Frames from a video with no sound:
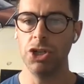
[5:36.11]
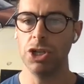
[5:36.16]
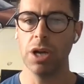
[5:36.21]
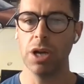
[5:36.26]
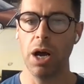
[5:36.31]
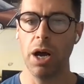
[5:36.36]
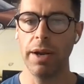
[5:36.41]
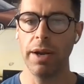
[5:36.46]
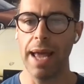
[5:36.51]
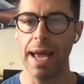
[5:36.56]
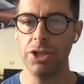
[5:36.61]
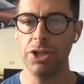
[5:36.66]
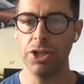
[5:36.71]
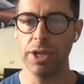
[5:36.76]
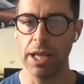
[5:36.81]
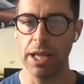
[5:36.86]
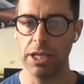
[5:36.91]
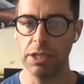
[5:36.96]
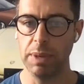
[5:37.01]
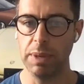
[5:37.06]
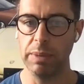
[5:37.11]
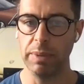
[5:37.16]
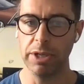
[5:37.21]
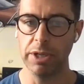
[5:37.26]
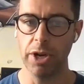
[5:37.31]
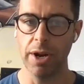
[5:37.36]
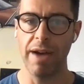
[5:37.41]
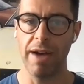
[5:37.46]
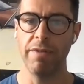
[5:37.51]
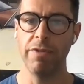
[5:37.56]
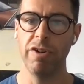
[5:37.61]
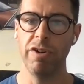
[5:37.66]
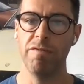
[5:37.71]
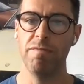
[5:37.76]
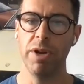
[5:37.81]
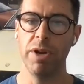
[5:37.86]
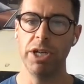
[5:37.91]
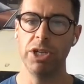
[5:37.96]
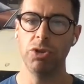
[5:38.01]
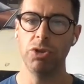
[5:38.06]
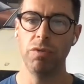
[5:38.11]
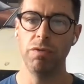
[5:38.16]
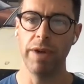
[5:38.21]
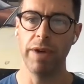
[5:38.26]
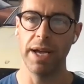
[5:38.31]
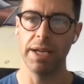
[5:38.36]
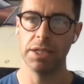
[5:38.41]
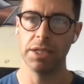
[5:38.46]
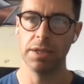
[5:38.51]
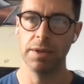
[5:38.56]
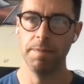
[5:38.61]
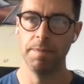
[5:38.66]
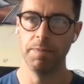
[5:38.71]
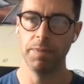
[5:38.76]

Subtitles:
She can't educate these people. They don't have enough money to invest.